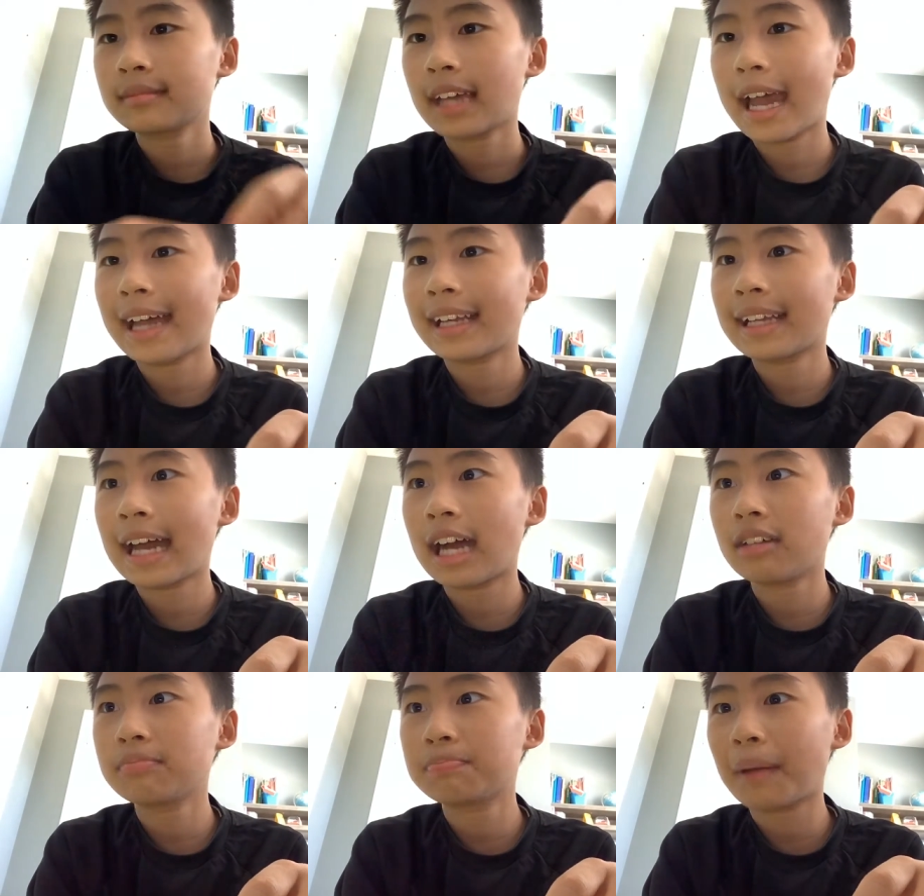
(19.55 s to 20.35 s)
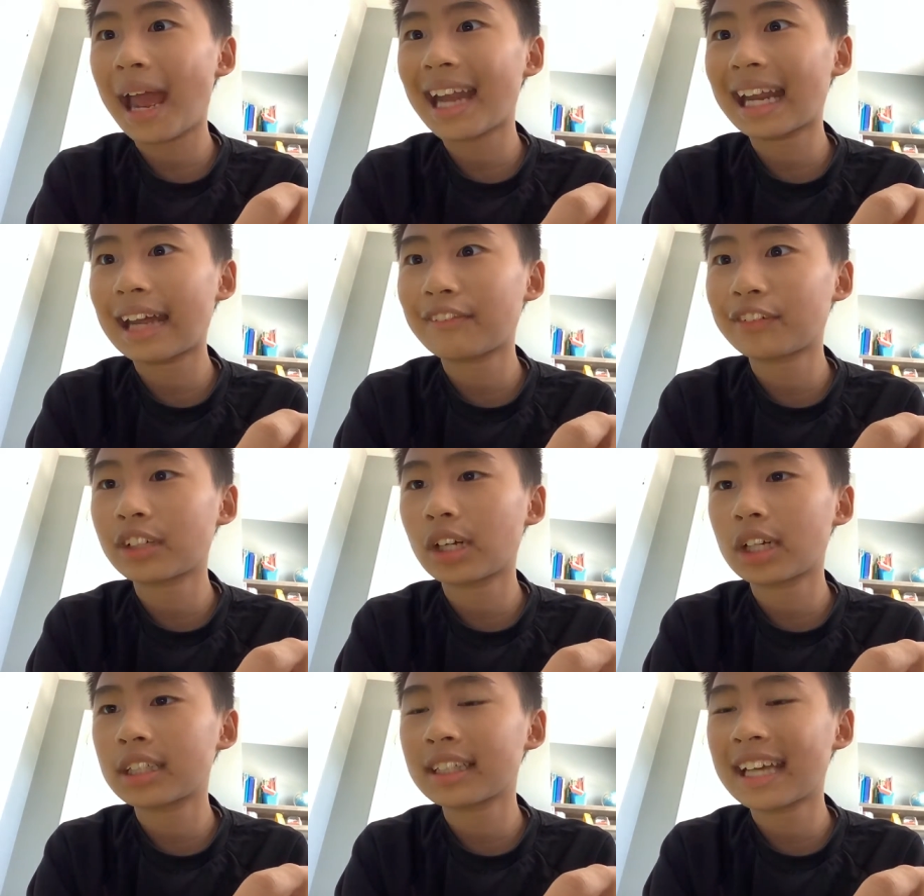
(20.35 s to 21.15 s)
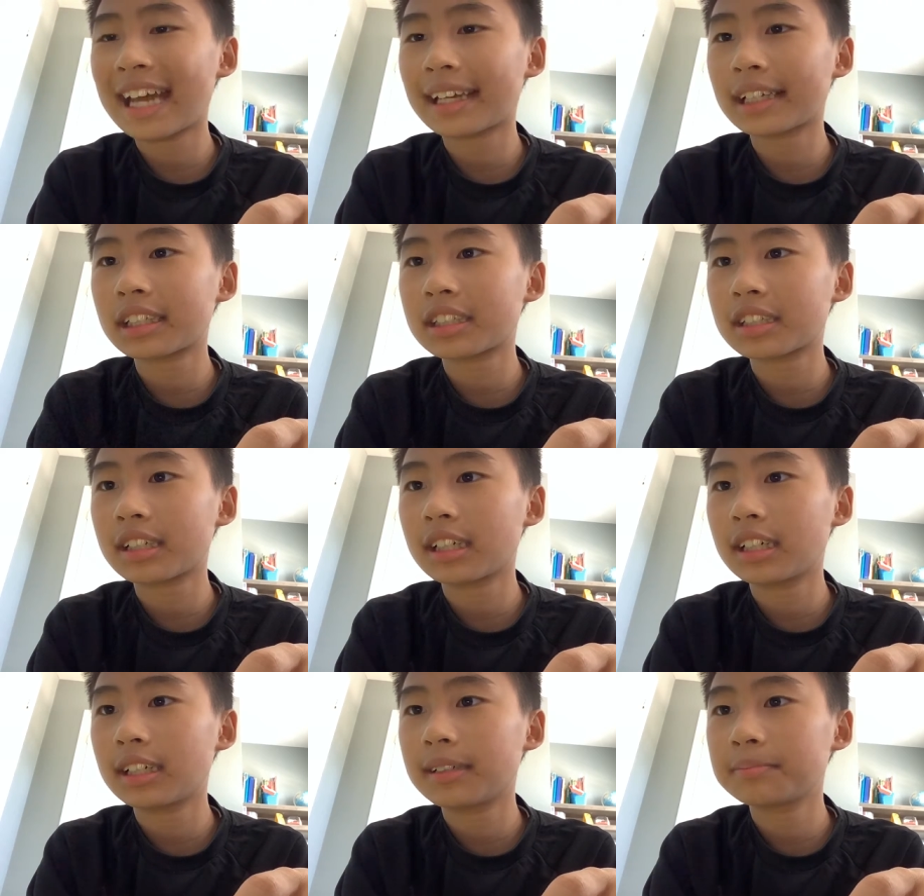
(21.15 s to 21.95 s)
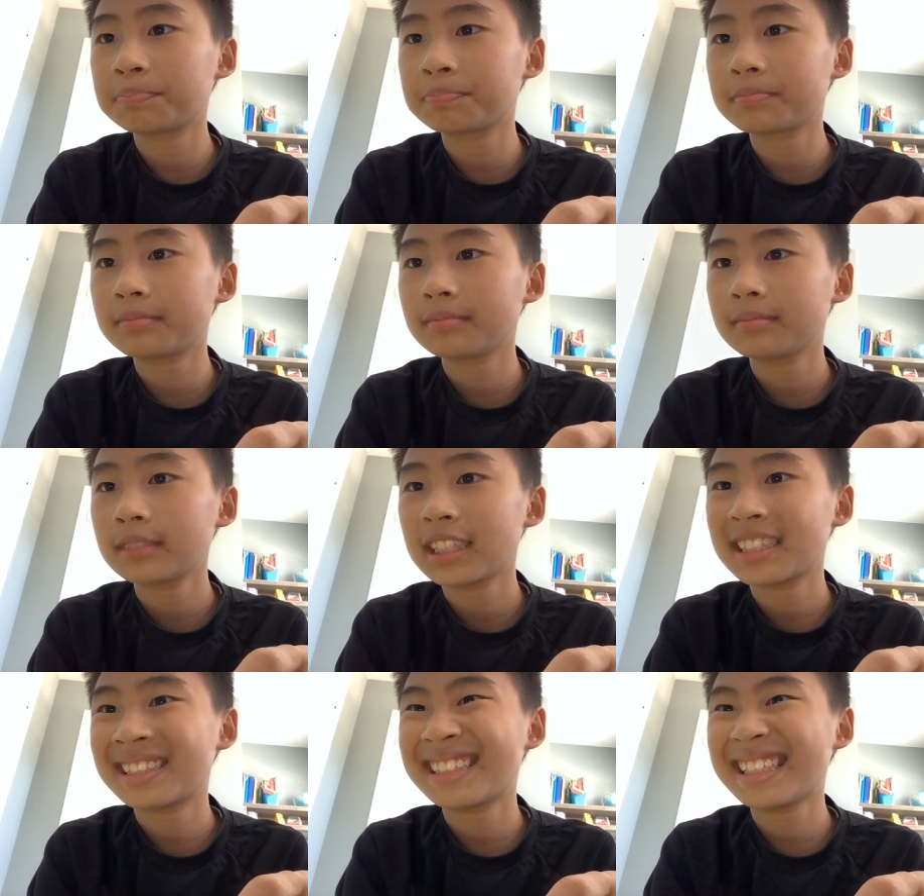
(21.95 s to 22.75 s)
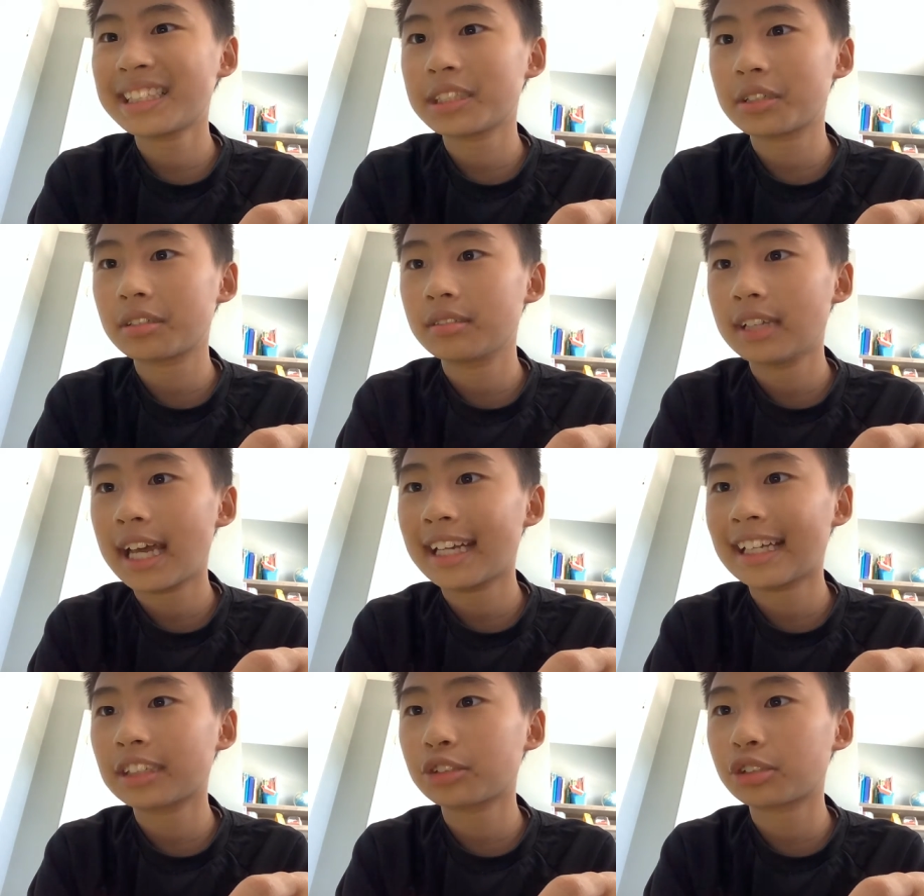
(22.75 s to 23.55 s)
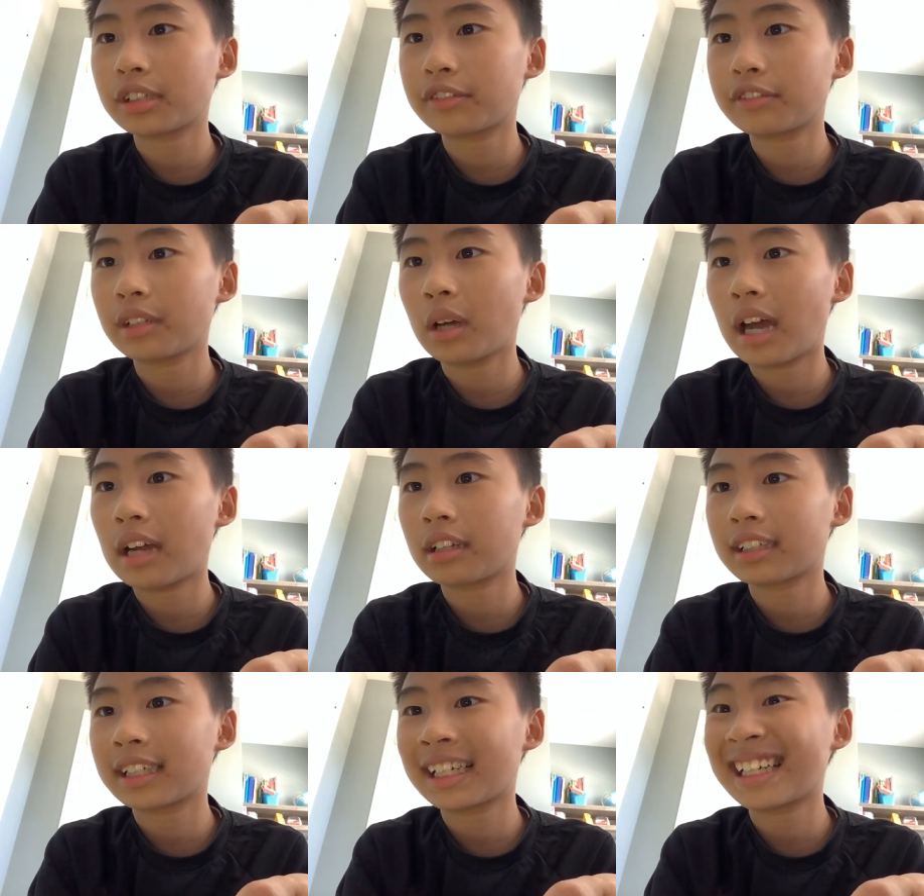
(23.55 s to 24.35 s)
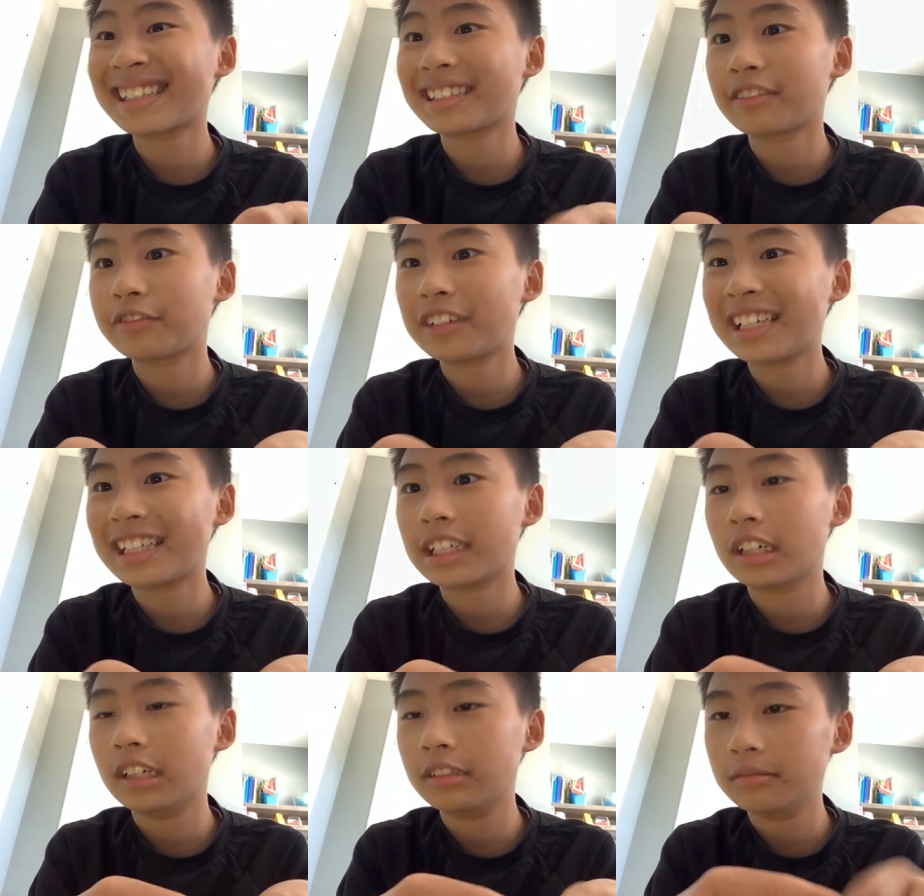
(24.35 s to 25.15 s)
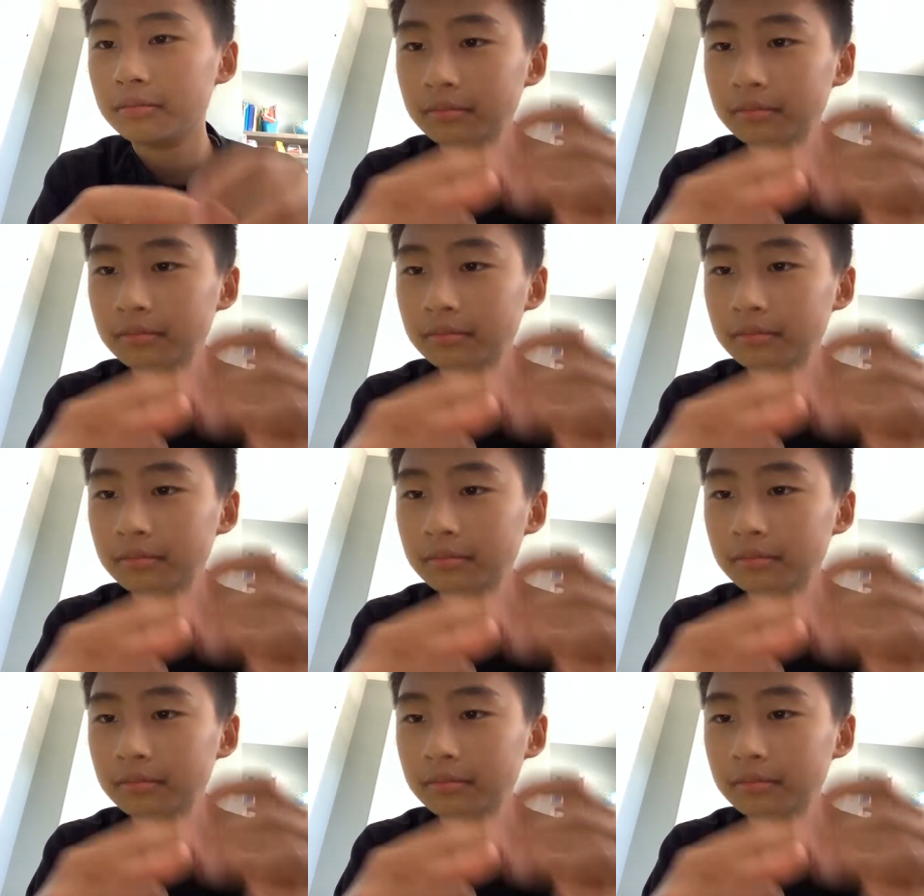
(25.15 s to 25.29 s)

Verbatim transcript: And how bad I forgot to get a um, scissor, and I don't even know how to cut the video.